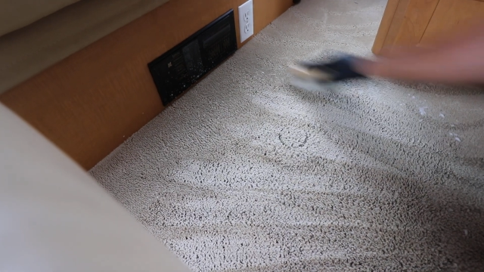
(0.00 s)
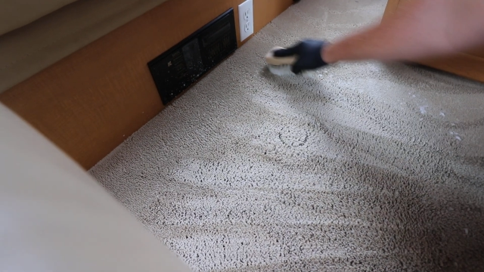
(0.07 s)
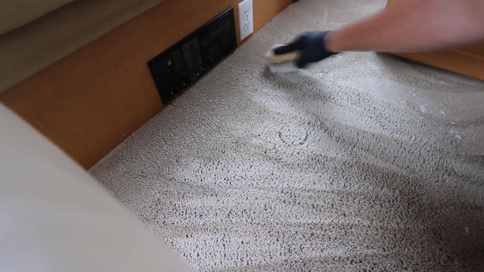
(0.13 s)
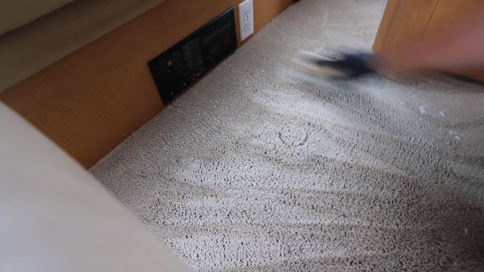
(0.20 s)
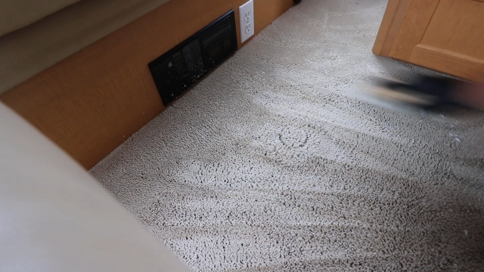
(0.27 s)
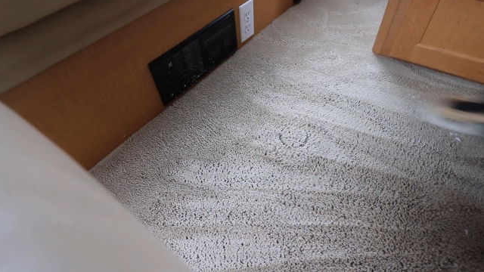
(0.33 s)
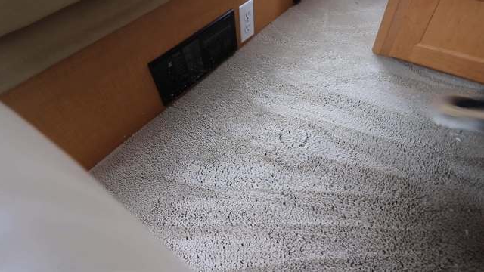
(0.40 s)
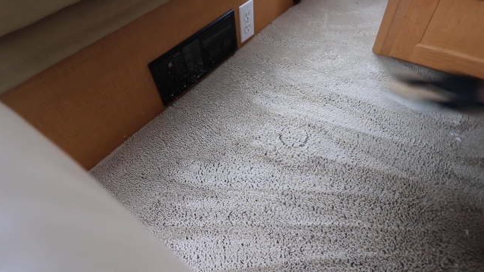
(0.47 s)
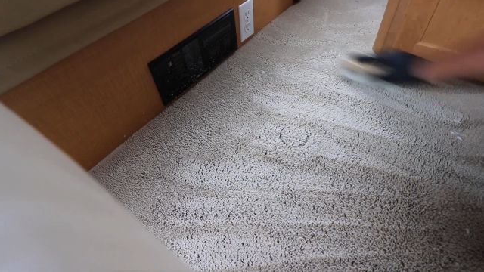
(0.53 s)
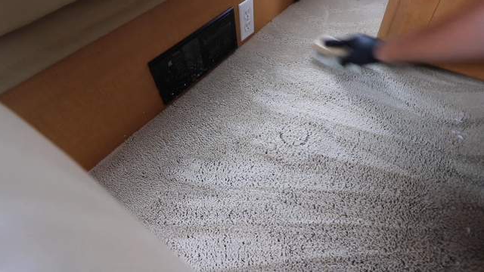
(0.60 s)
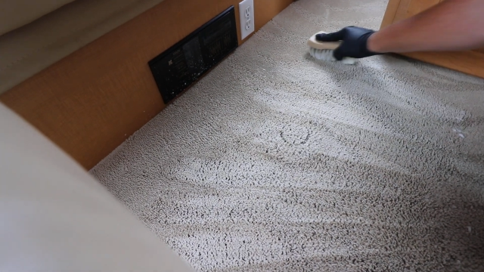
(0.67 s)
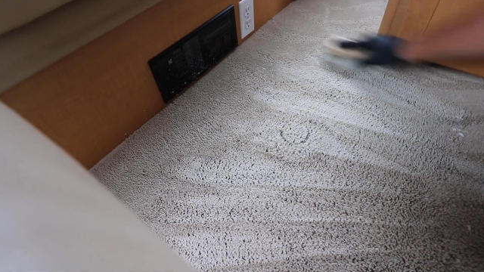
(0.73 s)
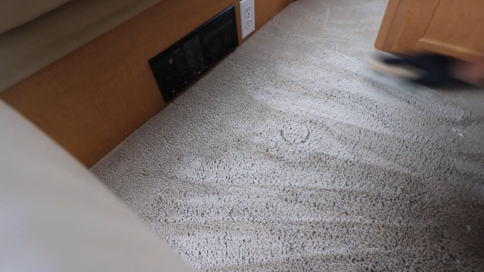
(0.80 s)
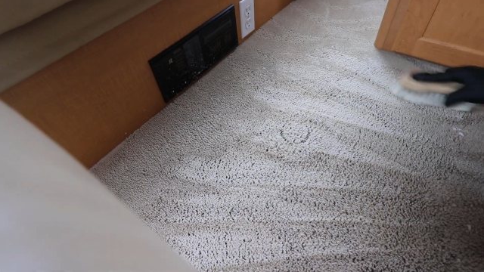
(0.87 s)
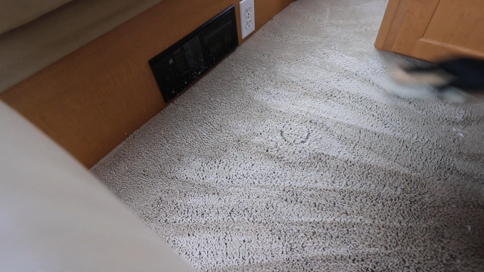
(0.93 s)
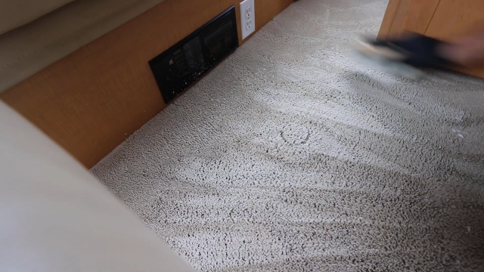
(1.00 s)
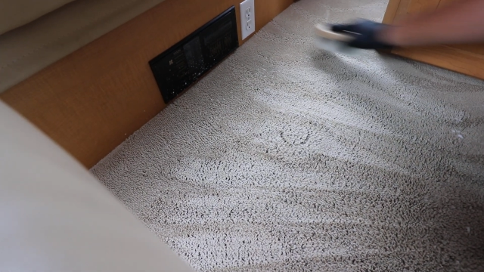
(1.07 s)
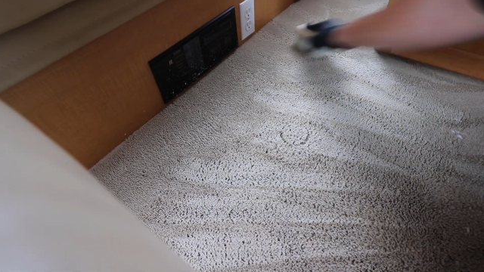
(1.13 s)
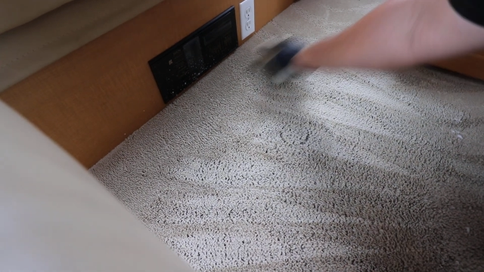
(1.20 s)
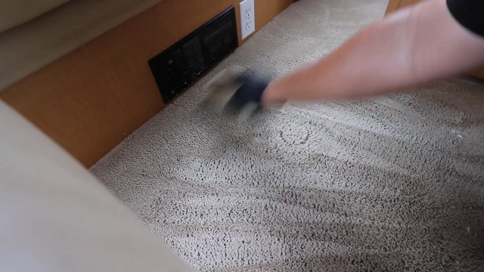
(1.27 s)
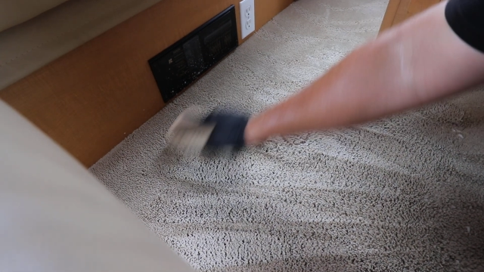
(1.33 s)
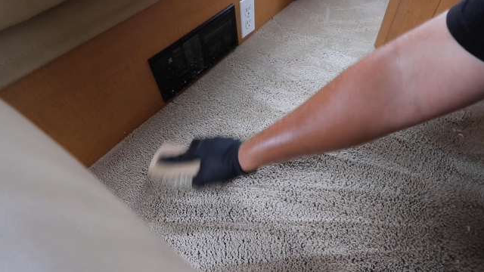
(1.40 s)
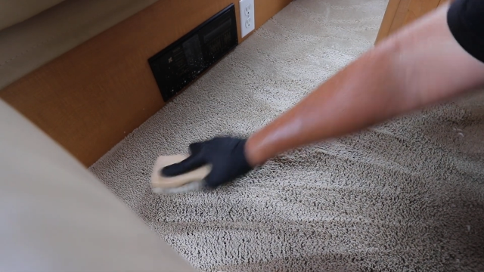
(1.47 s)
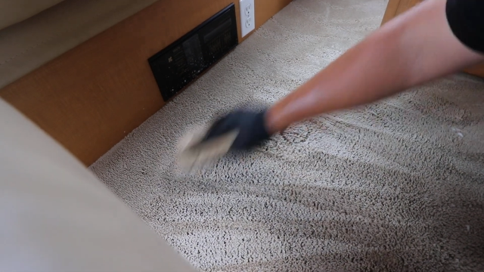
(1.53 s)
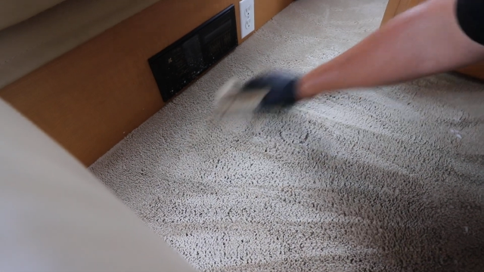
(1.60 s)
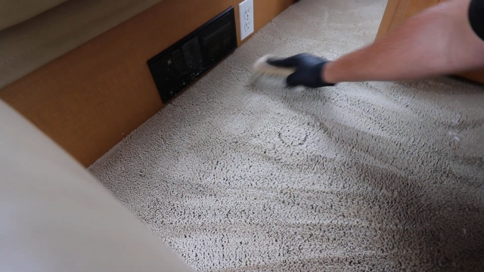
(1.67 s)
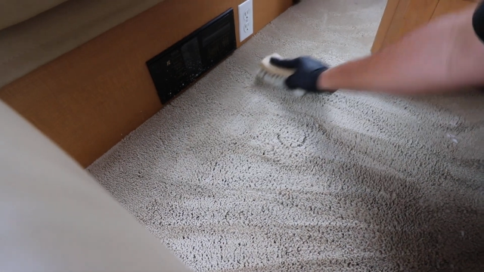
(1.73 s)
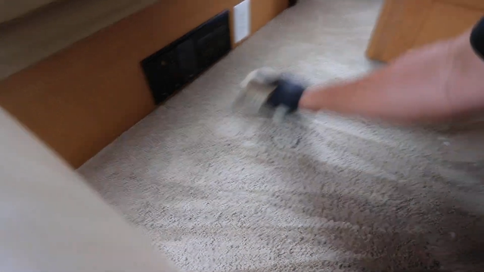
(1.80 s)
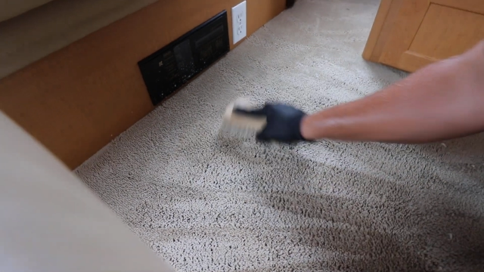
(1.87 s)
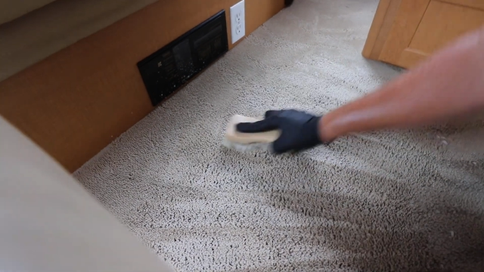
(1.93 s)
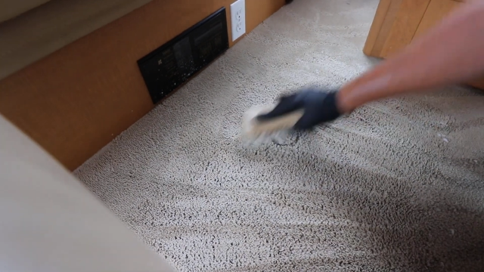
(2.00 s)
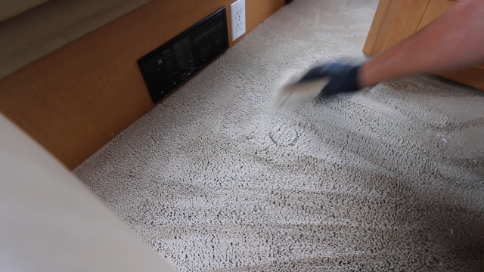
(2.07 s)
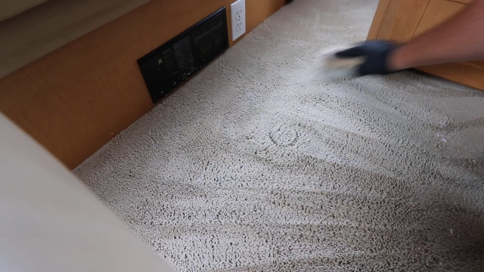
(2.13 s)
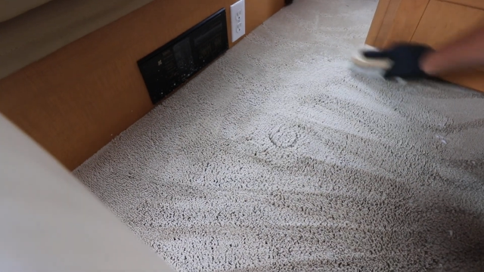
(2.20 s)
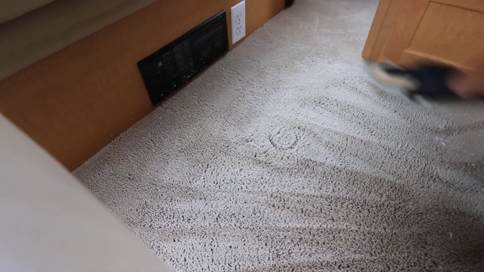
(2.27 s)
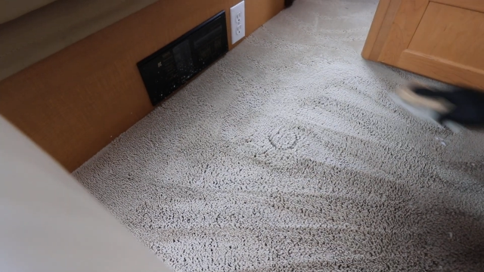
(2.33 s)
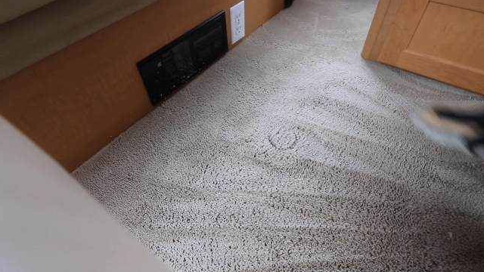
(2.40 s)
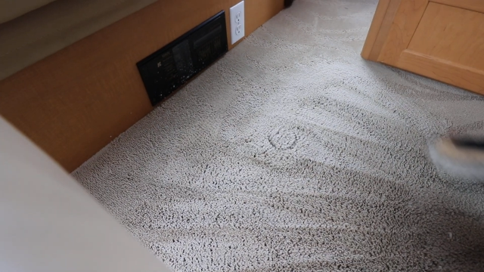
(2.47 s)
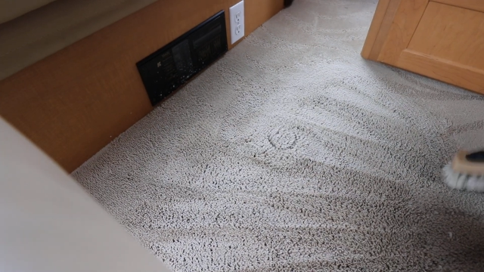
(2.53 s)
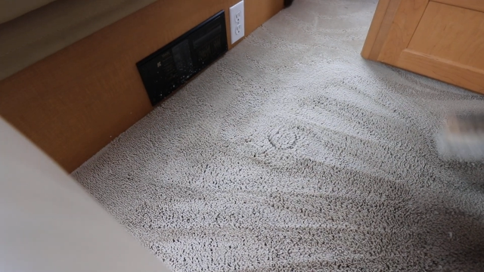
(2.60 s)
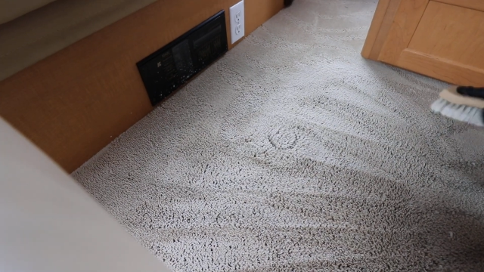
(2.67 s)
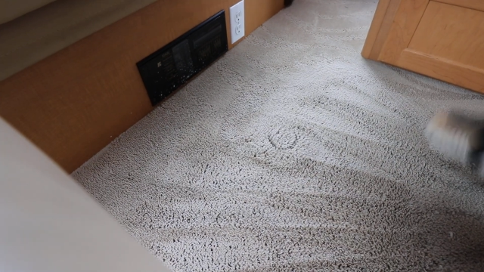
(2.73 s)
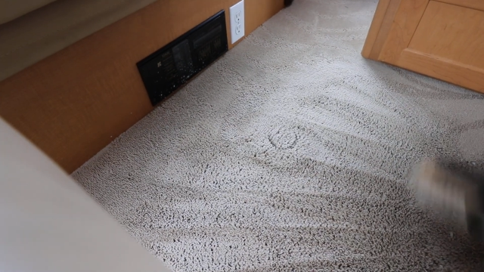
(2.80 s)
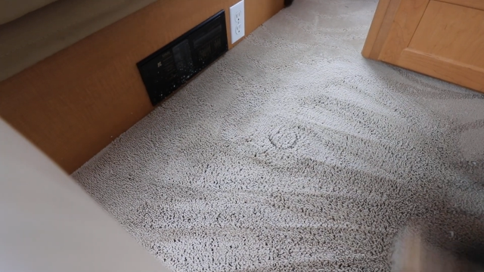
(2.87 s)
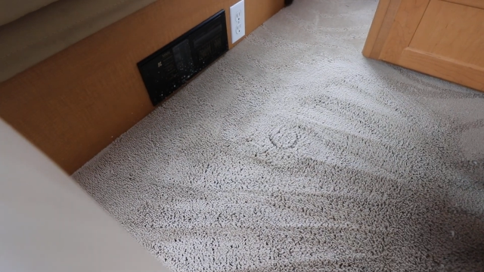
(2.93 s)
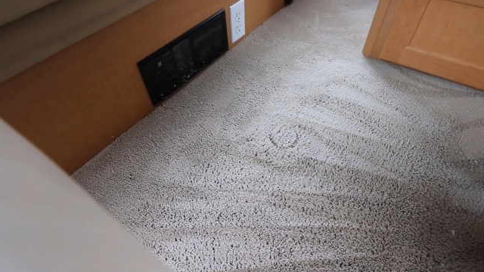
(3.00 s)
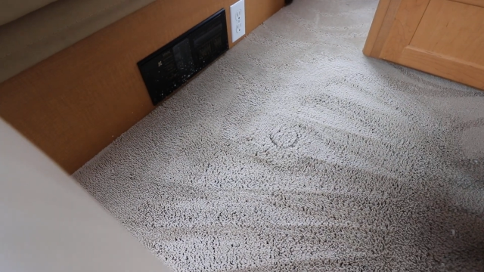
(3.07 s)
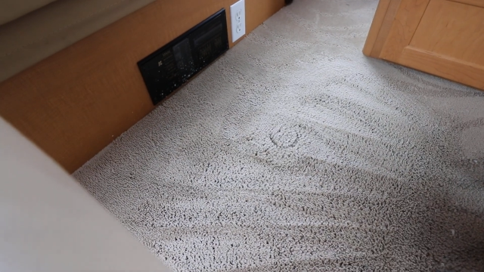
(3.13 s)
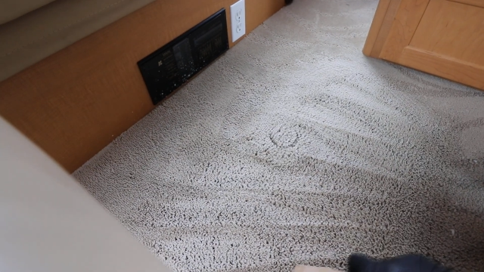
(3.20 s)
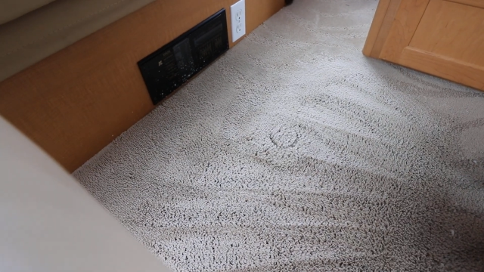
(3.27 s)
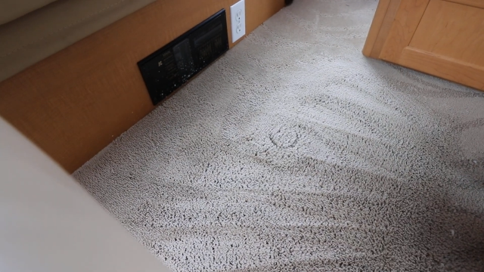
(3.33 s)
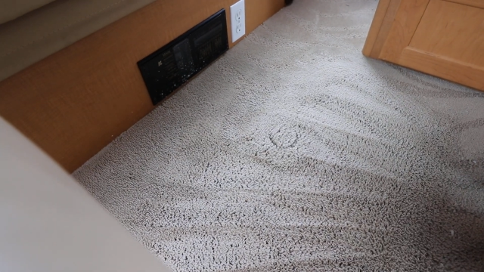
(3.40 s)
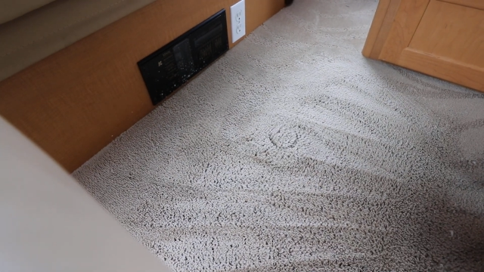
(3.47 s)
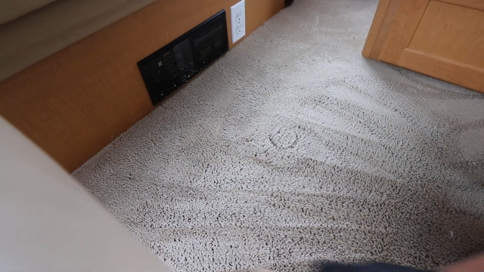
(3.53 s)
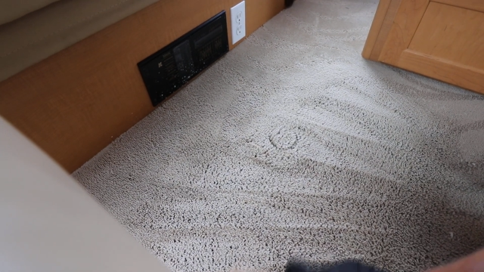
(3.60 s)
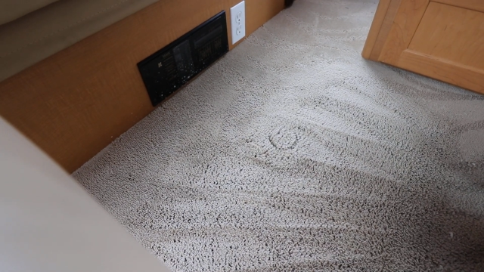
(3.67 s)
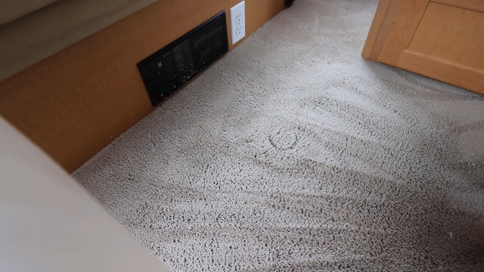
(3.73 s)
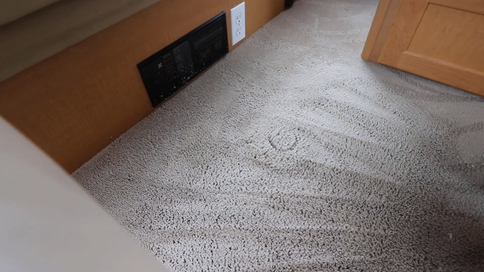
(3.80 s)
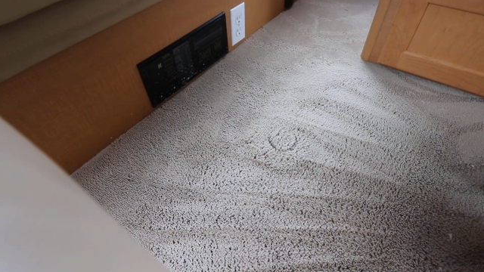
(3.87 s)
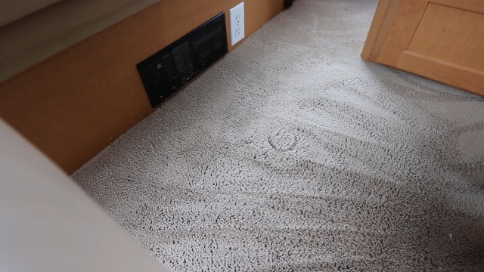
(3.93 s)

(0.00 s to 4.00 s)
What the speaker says: [unreadable: no face in view]